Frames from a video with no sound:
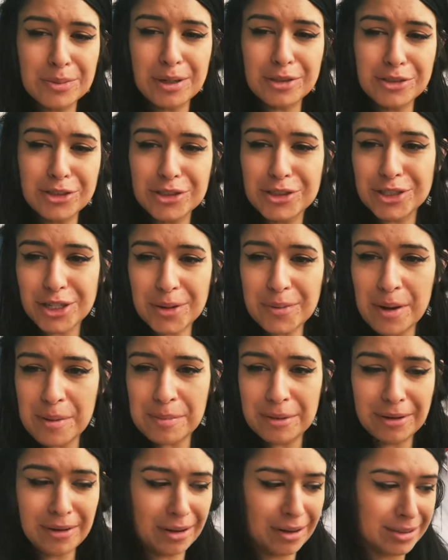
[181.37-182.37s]
just do it
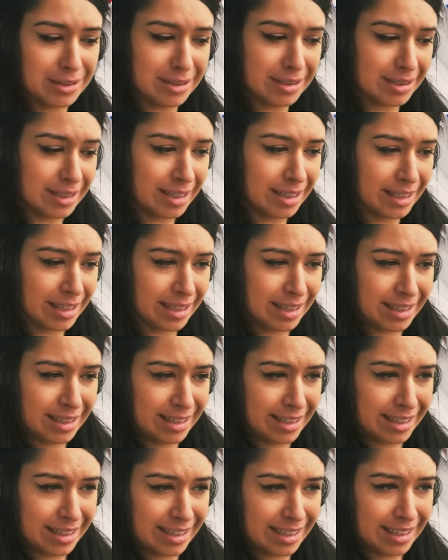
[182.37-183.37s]
because
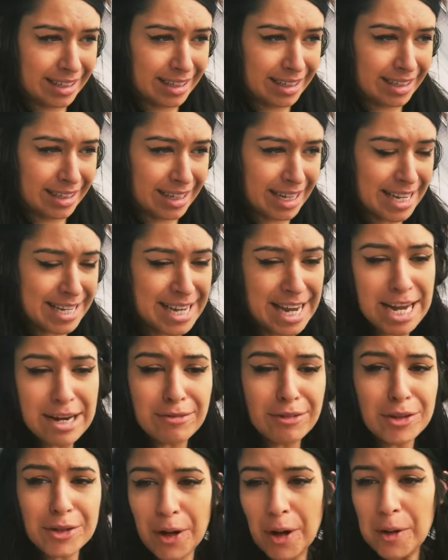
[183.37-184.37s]
a year
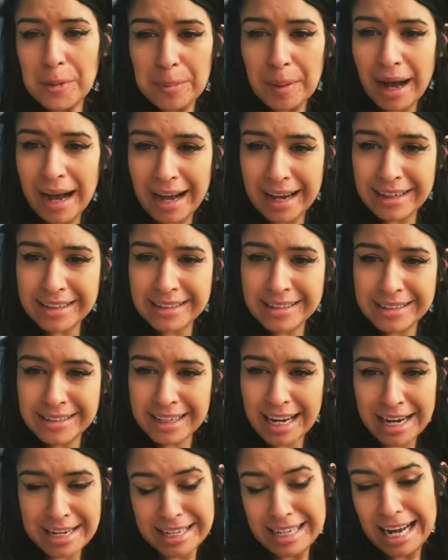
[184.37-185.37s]
will go by
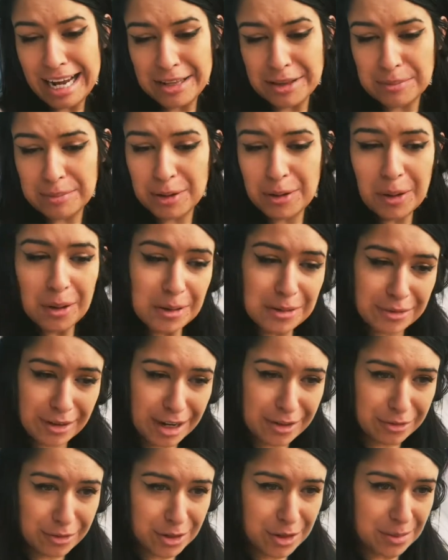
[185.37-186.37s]
and you'll either be
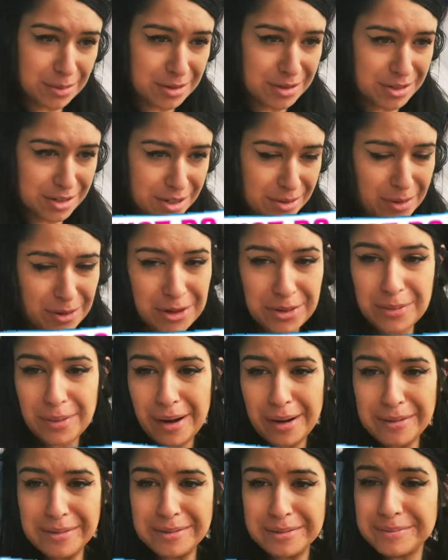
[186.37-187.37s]
qualified for what you want to do or you
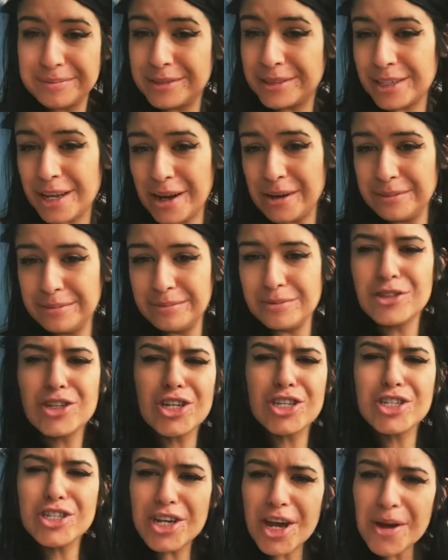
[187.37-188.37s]
won't. So
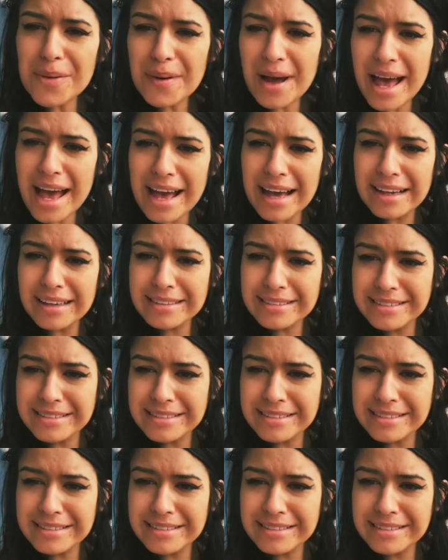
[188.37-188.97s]
just do it.